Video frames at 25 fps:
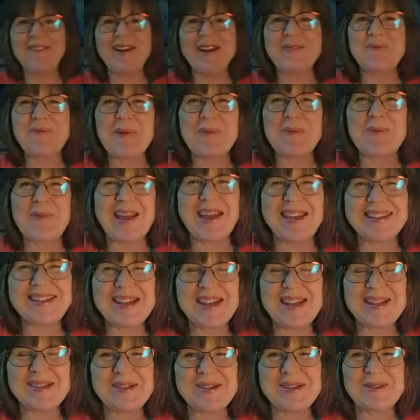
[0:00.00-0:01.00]
want to put my
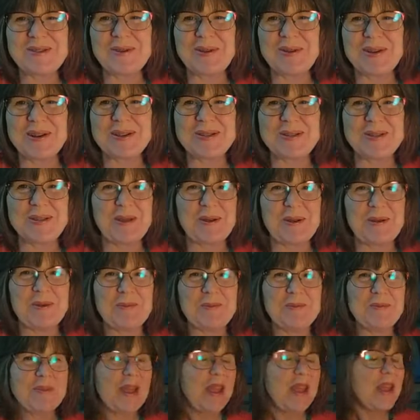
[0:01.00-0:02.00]
attention towards you.
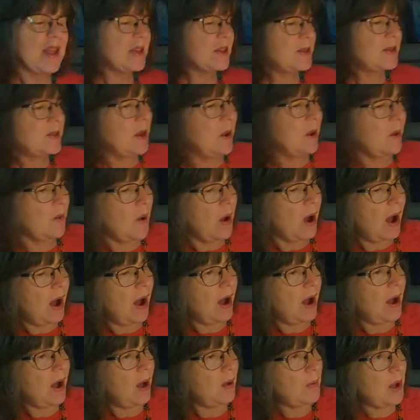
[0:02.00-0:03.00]
So
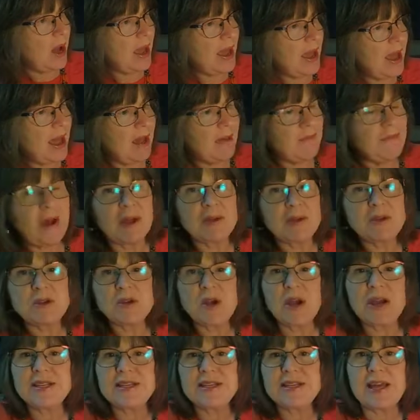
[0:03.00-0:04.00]
um, I have I
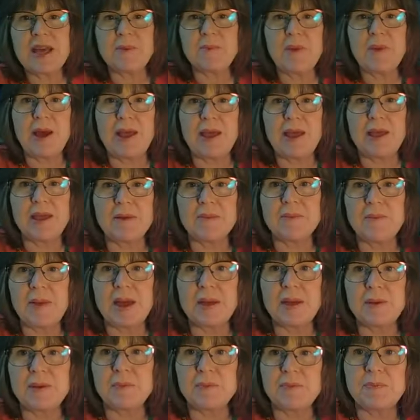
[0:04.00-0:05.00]
tried to get my
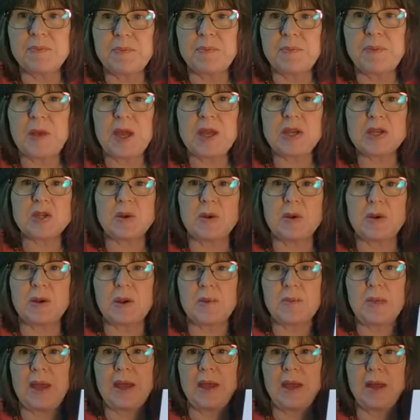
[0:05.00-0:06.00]
my picture
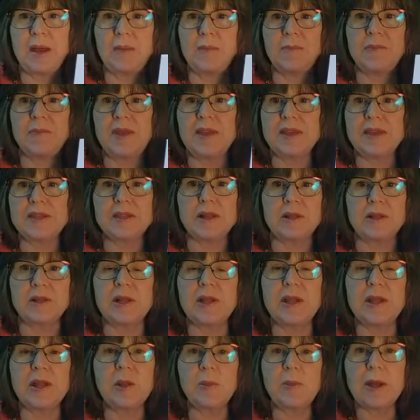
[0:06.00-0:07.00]
my um, things a
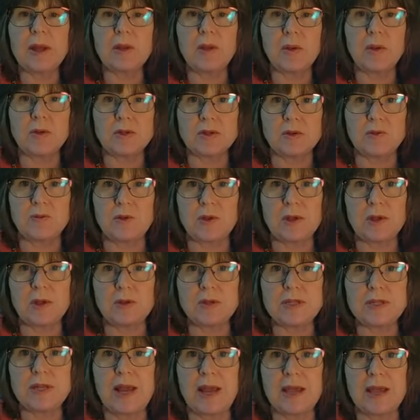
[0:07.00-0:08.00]
little bit closer for you
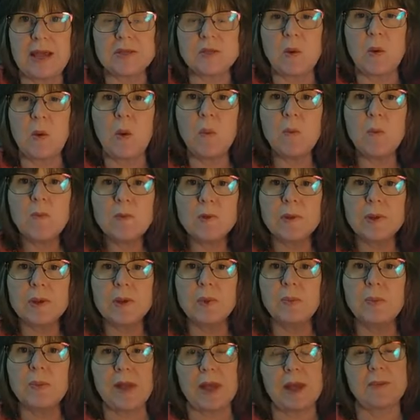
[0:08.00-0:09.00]
today. So hopefully
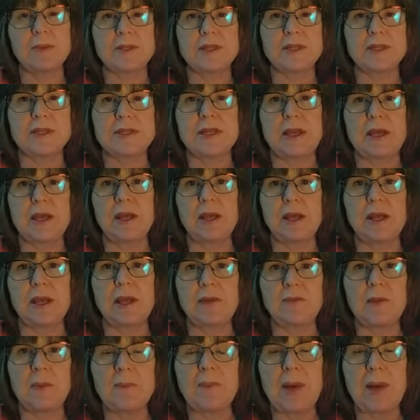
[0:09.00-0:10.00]
you'll be able to see it
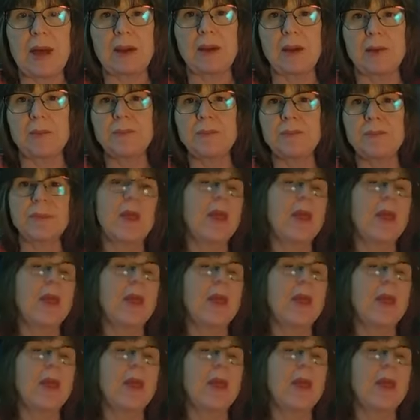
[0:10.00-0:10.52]
even better.